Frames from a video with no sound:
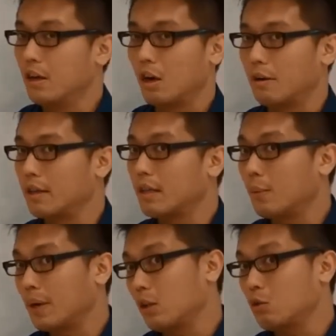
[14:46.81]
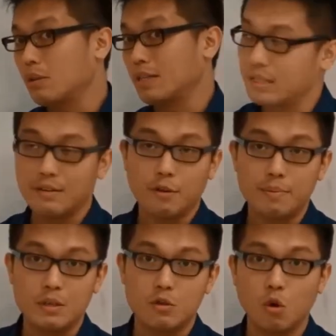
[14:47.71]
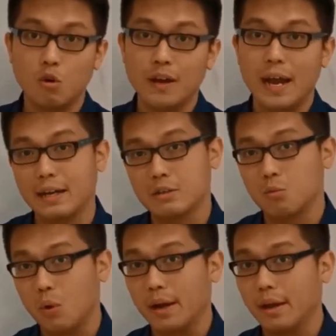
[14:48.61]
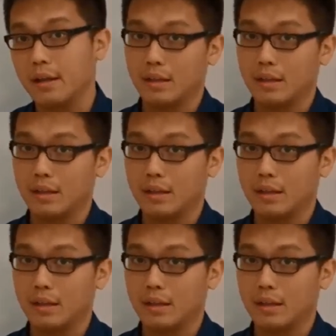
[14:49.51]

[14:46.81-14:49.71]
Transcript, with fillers: Alright, now we're going to do the same for PQ over XY.